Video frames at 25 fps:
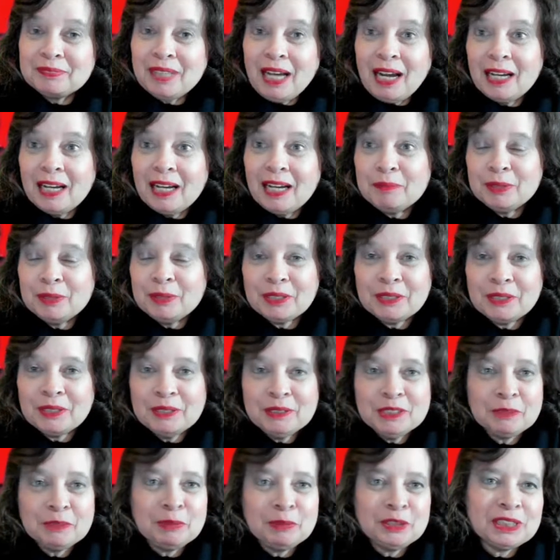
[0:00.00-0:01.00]
I'm your
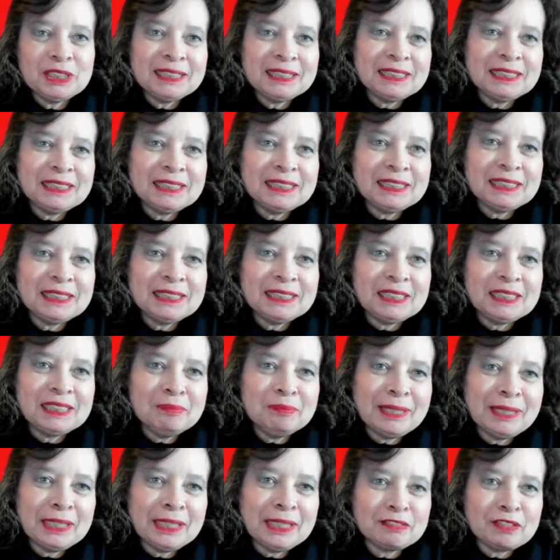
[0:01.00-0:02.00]
host, Bridget Limbanda
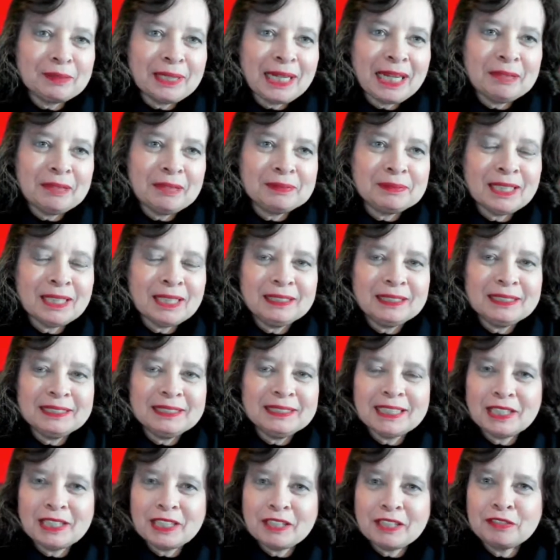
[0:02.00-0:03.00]
from Cape Town in
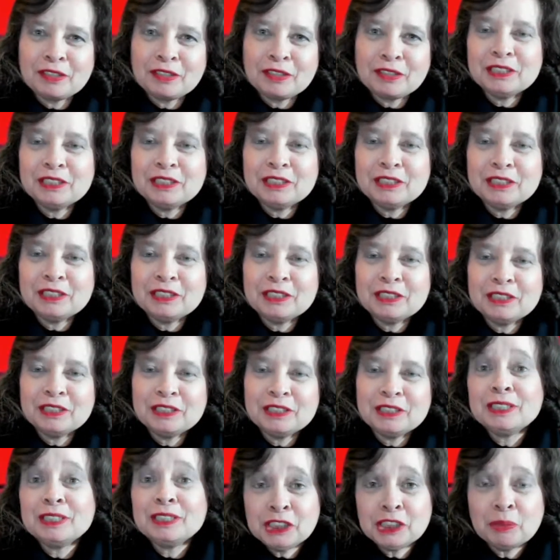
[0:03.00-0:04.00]
South Africa. In today's
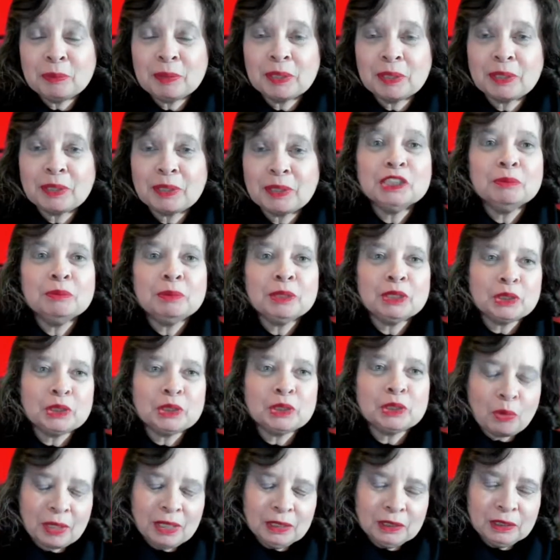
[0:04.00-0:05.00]
show, we're going to be
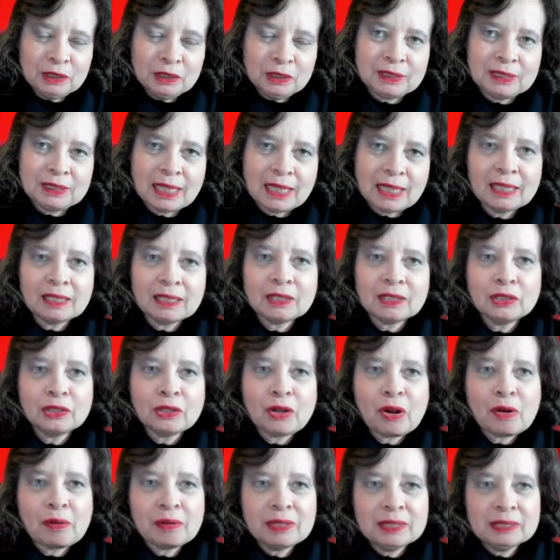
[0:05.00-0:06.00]
talking to Doug
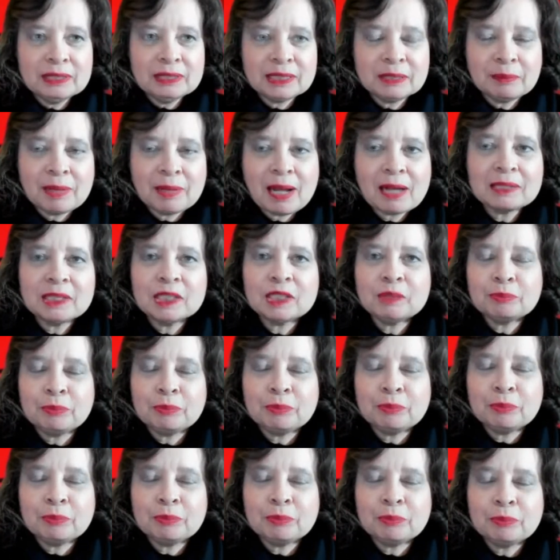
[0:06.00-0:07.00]
Lawrence about his
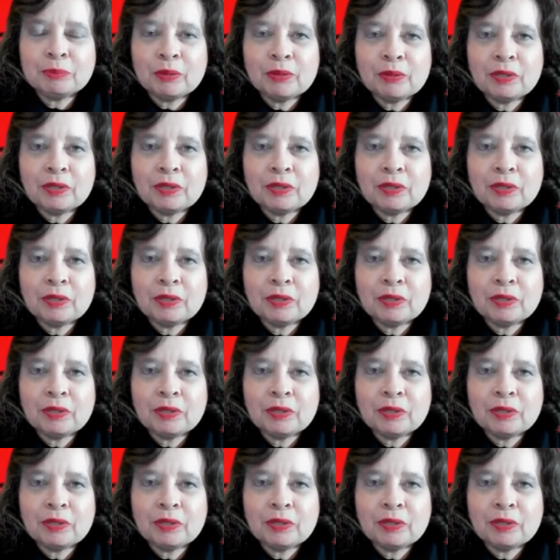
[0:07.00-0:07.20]
book,